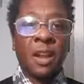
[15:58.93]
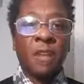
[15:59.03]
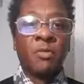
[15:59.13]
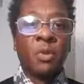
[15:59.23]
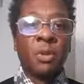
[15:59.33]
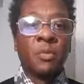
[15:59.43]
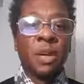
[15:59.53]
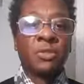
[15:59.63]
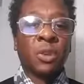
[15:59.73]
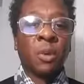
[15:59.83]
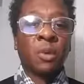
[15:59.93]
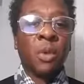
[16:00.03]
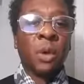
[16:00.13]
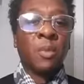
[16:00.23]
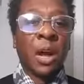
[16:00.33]
I voted based on
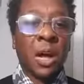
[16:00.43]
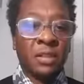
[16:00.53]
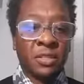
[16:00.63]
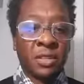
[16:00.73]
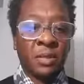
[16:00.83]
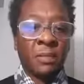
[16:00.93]
policy,